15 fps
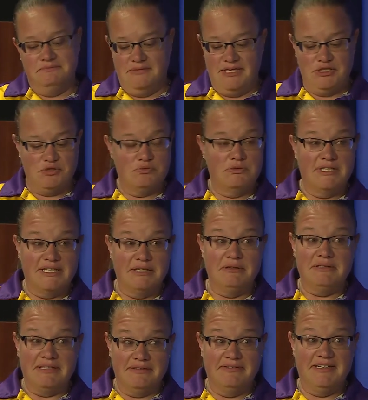It's really
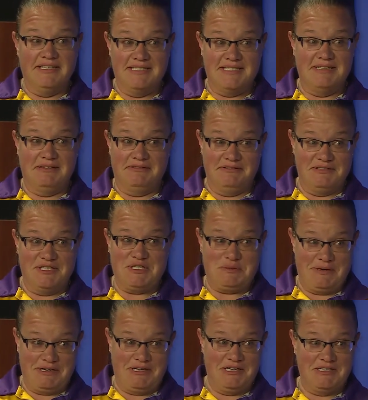really fun to see the, the
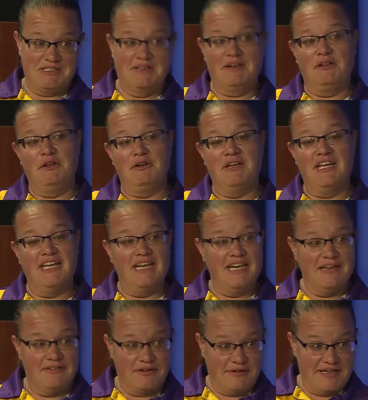sprint cars, let alone
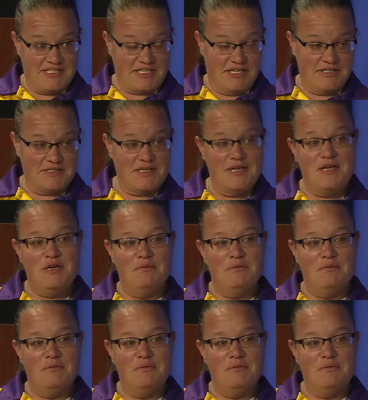any of the race cars.